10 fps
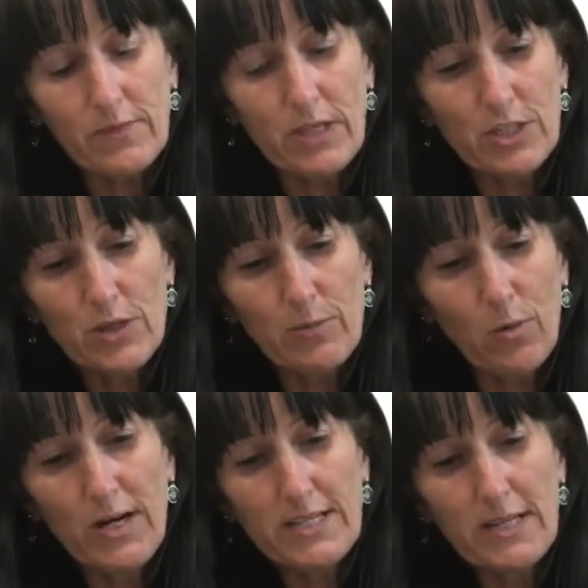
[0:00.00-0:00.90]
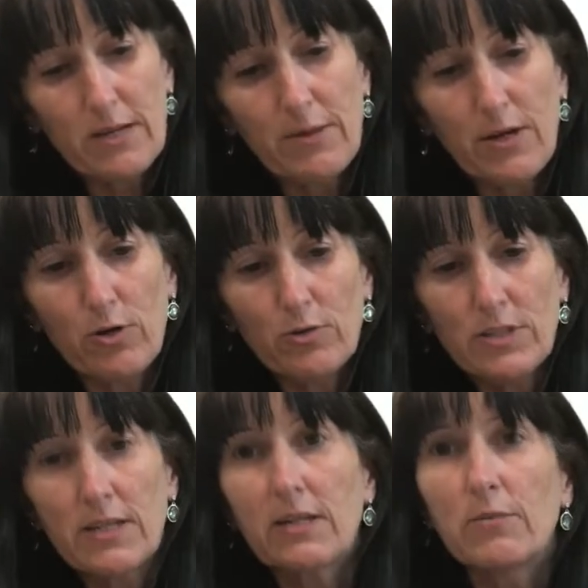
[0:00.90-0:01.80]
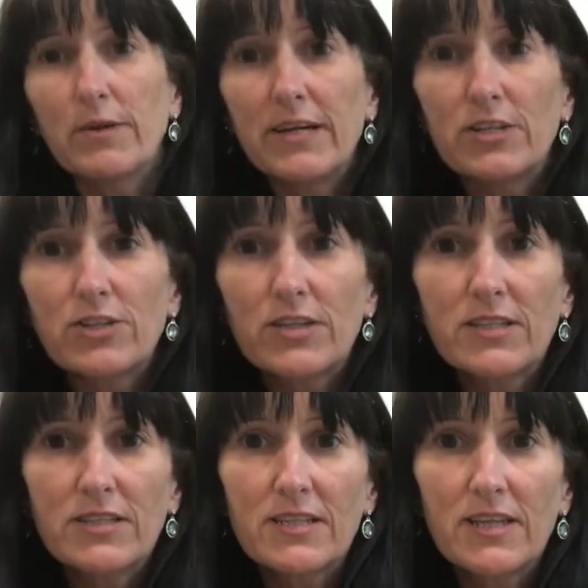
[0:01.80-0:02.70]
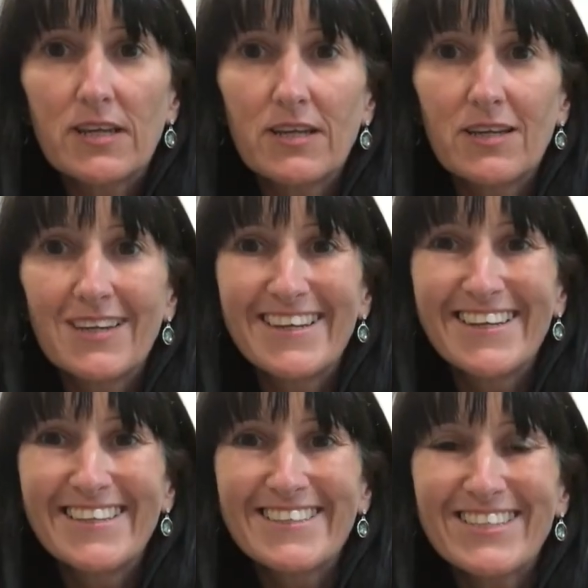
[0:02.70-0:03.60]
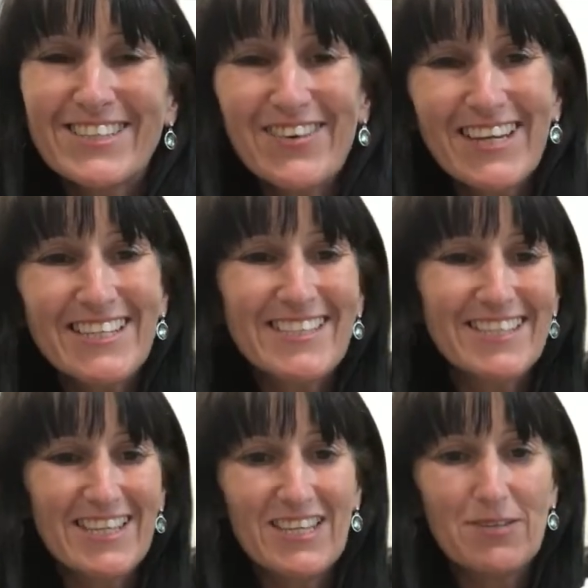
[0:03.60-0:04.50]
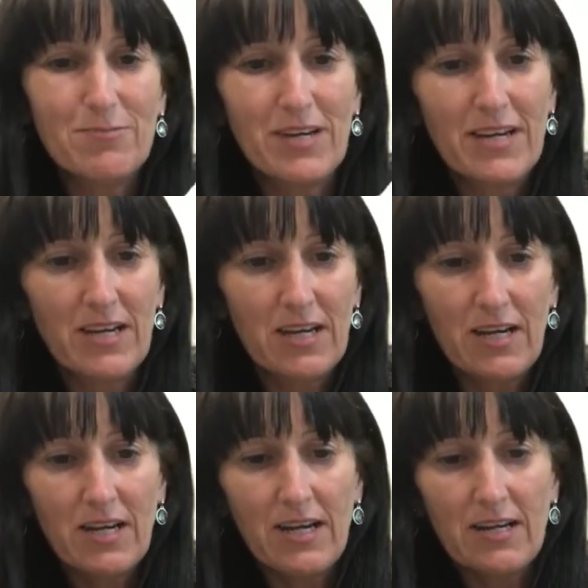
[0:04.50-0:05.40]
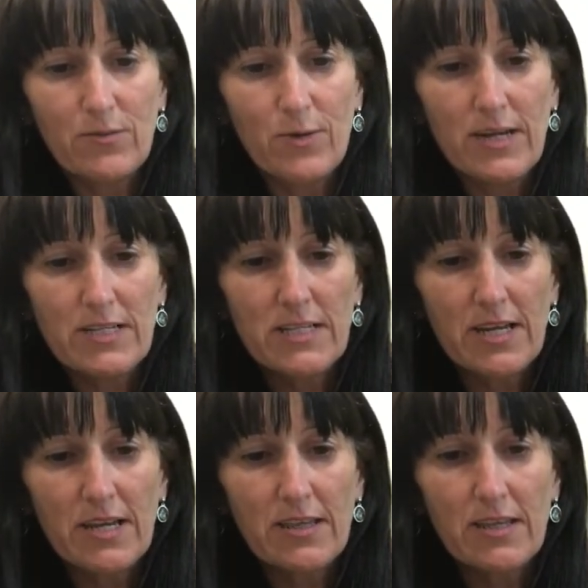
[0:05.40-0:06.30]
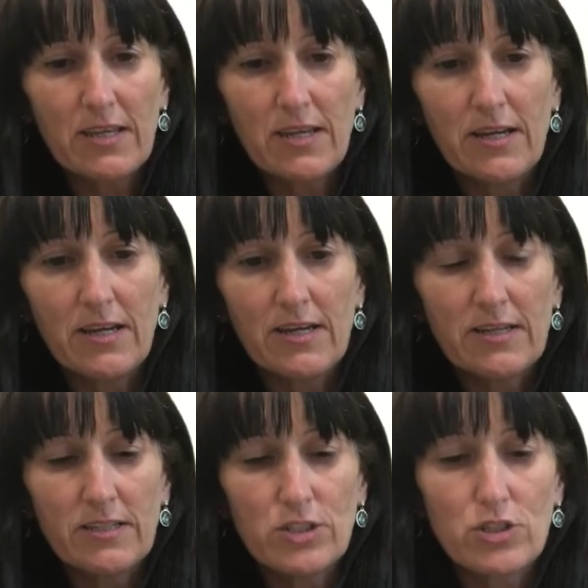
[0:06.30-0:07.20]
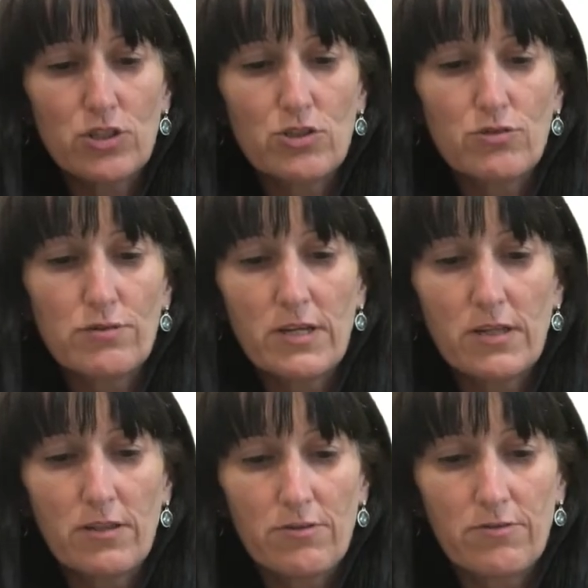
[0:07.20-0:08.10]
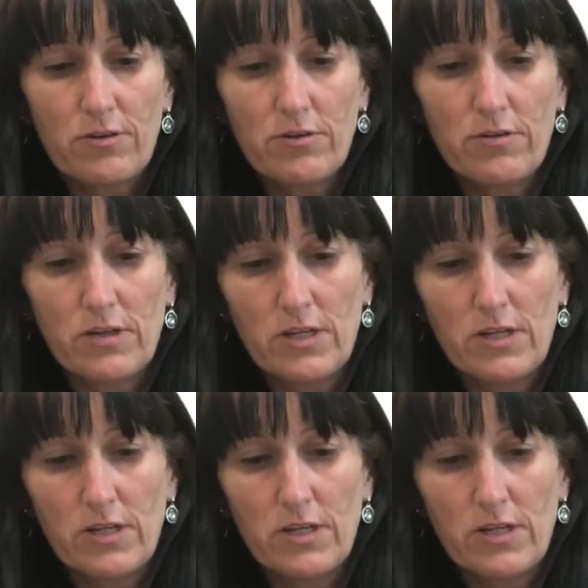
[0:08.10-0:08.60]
So I'm widening my holes a little bit, as you can see, just so I can see them and where to get the string through.